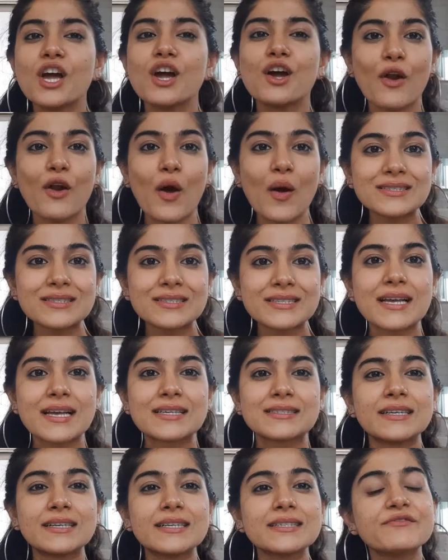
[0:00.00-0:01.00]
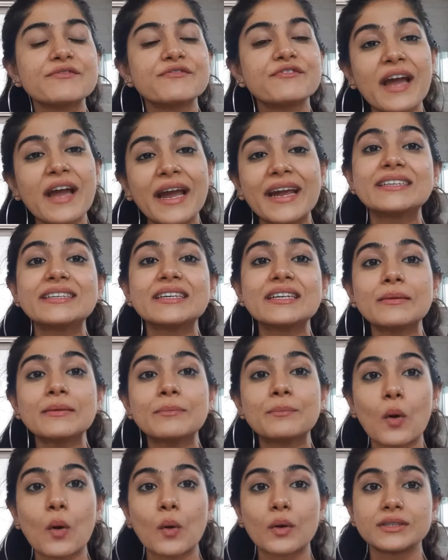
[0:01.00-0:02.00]
Ron says that it's vitally
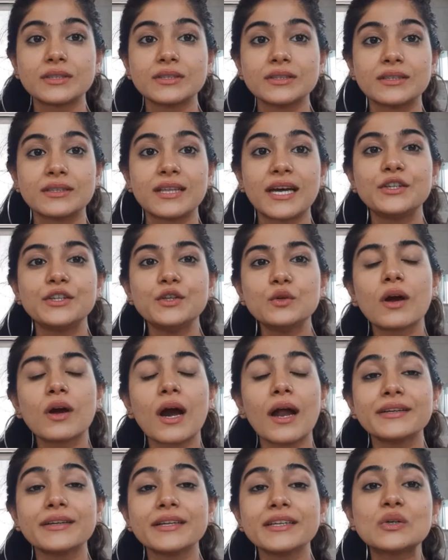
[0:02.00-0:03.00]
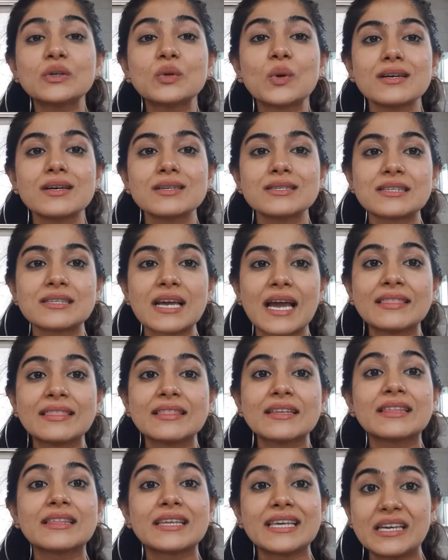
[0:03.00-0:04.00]
important that you continue to understand
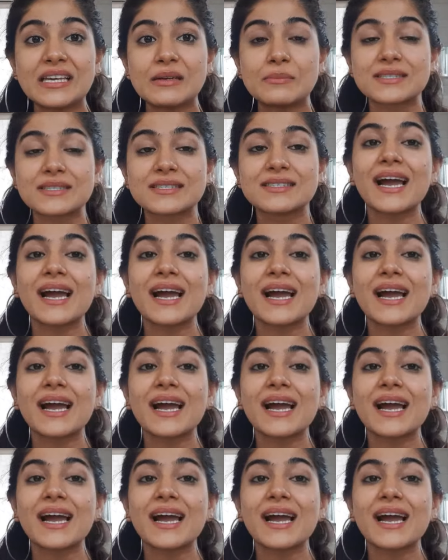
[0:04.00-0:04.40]
the themes,